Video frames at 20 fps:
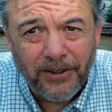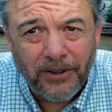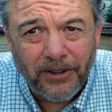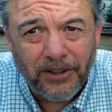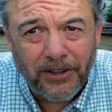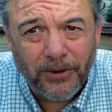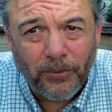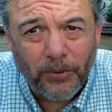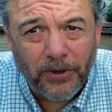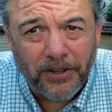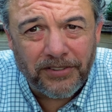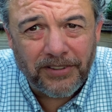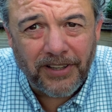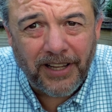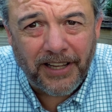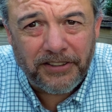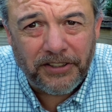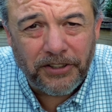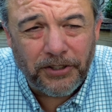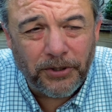what it's
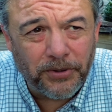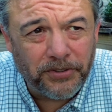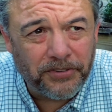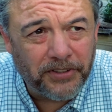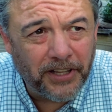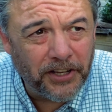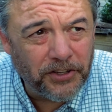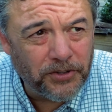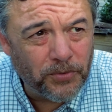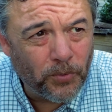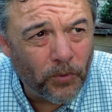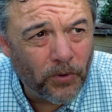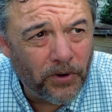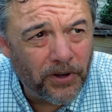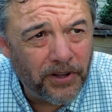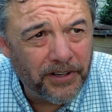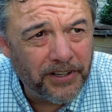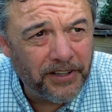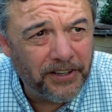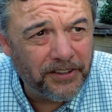like to do stage
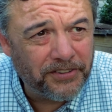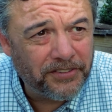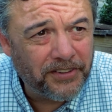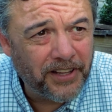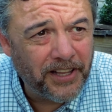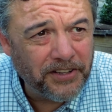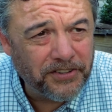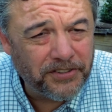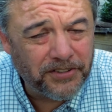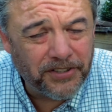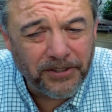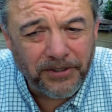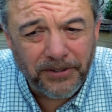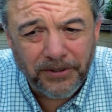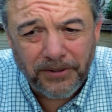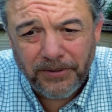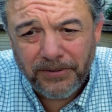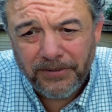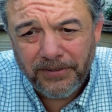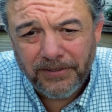1 and then stage
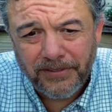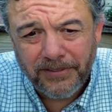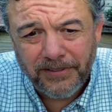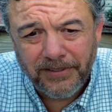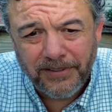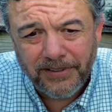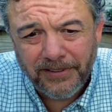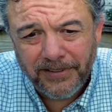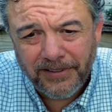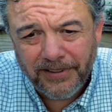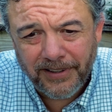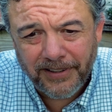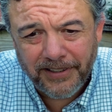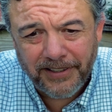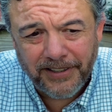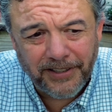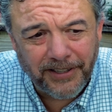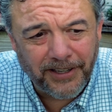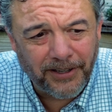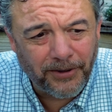2.
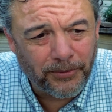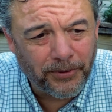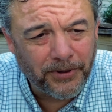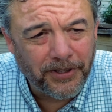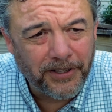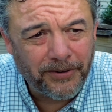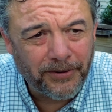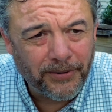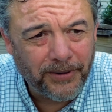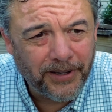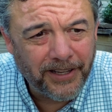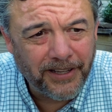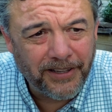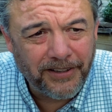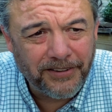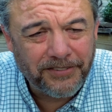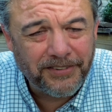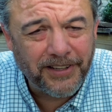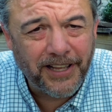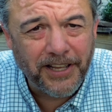Again, I'll
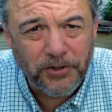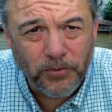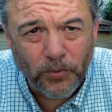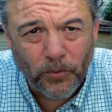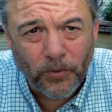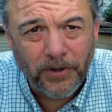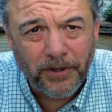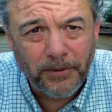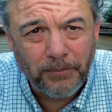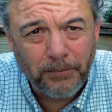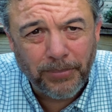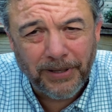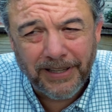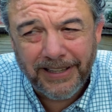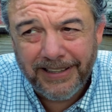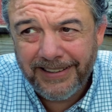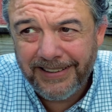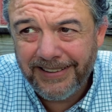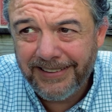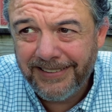reiterate, stage 1,
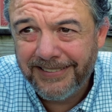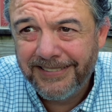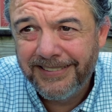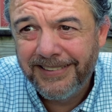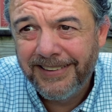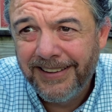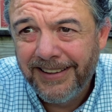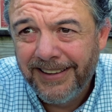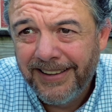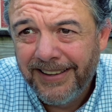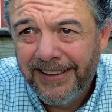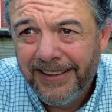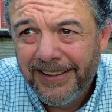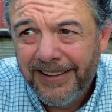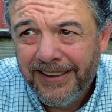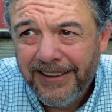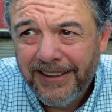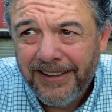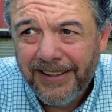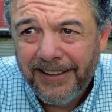please
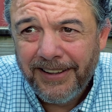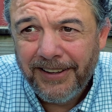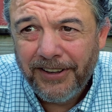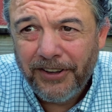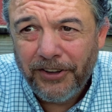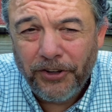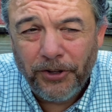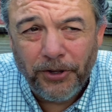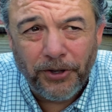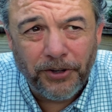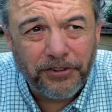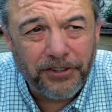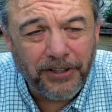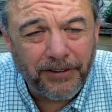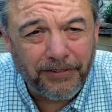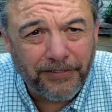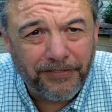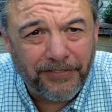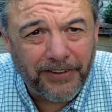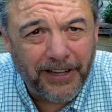do
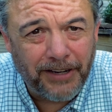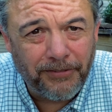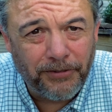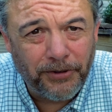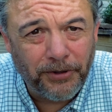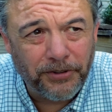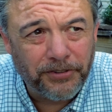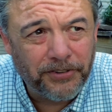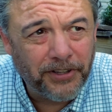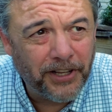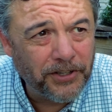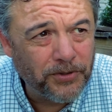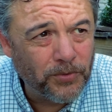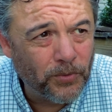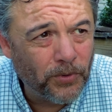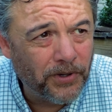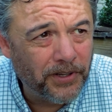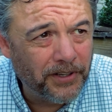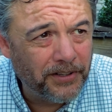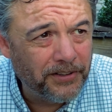yourself a favor, do stage
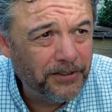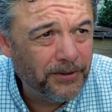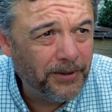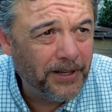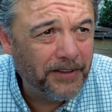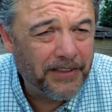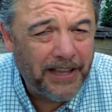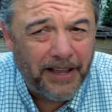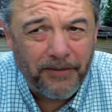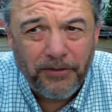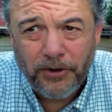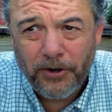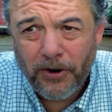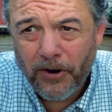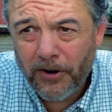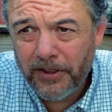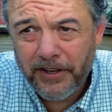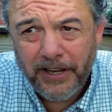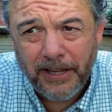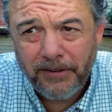1. You don't have to have the
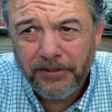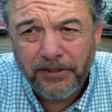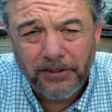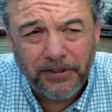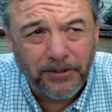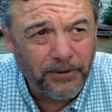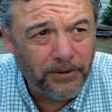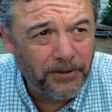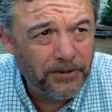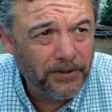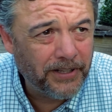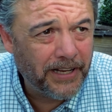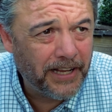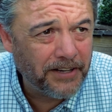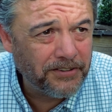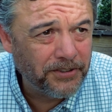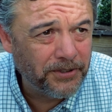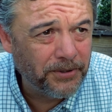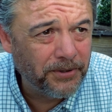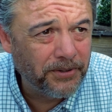Harley Davidson do it. You can
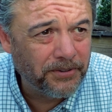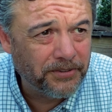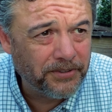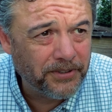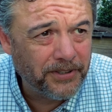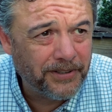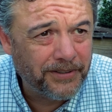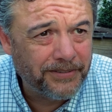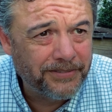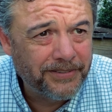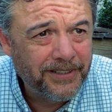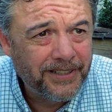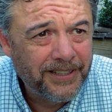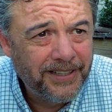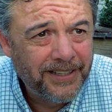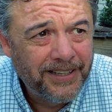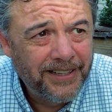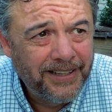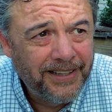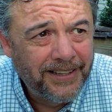actually do it yourself.
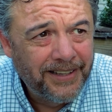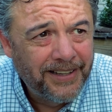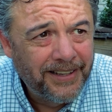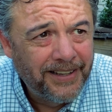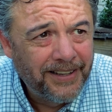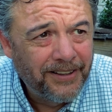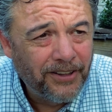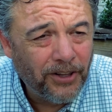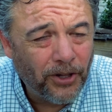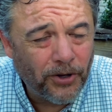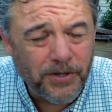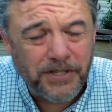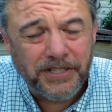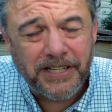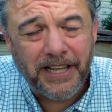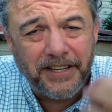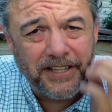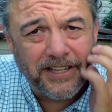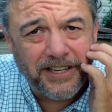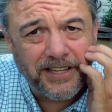The only reason
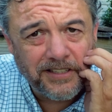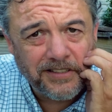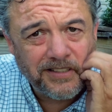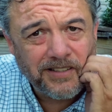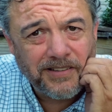I did it